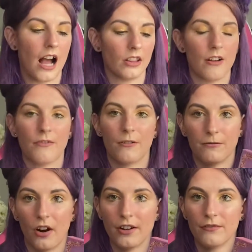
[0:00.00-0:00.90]
I love the
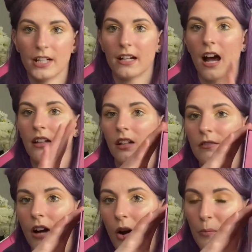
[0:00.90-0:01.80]
front of it. I
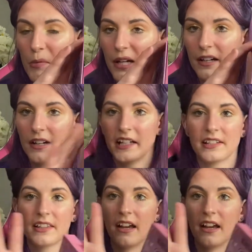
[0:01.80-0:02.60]
love how big it is.